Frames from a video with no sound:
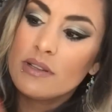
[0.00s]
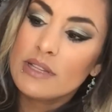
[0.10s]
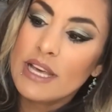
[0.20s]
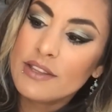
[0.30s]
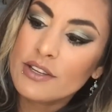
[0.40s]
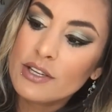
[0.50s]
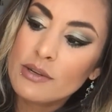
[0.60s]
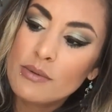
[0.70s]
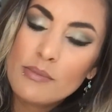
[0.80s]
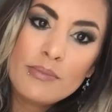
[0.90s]

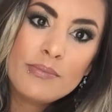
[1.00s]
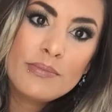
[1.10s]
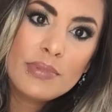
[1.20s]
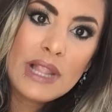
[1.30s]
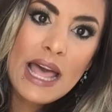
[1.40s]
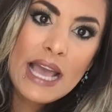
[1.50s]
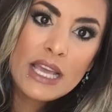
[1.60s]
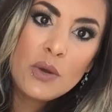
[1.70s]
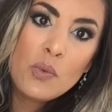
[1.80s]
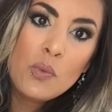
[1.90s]
leather black
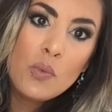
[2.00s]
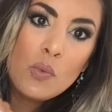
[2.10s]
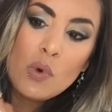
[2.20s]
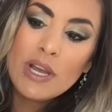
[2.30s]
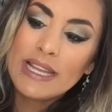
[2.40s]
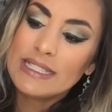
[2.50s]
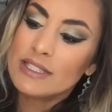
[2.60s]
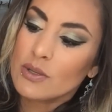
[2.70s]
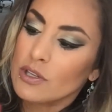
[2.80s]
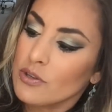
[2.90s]
and white
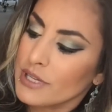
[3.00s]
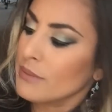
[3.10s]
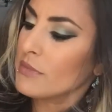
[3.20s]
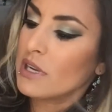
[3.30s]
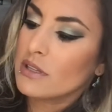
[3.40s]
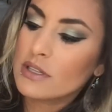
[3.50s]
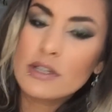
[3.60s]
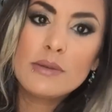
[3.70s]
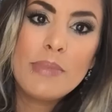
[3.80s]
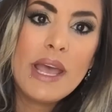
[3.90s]
or cream
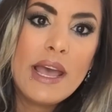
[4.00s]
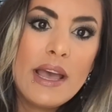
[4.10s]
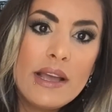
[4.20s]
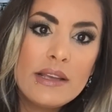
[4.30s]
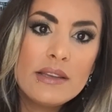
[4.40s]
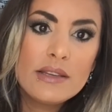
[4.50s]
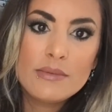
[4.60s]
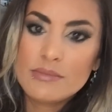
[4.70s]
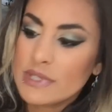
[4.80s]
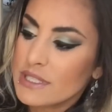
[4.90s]
colored bag.
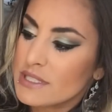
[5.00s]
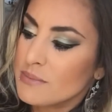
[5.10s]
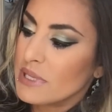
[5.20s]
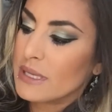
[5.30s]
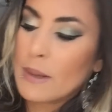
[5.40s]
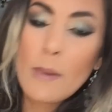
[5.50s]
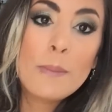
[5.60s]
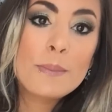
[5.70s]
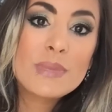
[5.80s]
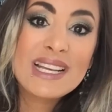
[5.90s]
It needs to be
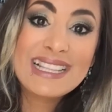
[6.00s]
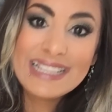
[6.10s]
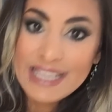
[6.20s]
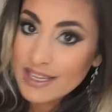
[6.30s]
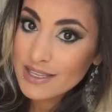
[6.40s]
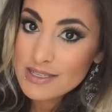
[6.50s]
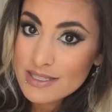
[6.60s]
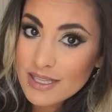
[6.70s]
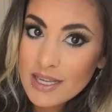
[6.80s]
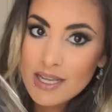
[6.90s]
cleaned,
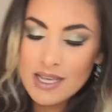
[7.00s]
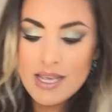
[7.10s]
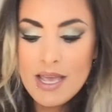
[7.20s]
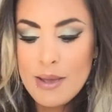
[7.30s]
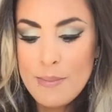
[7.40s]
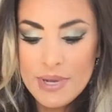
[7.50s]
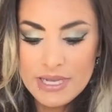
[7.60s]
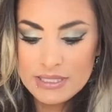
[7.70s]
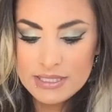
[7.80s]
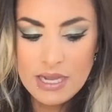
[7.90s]

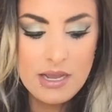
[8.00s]
but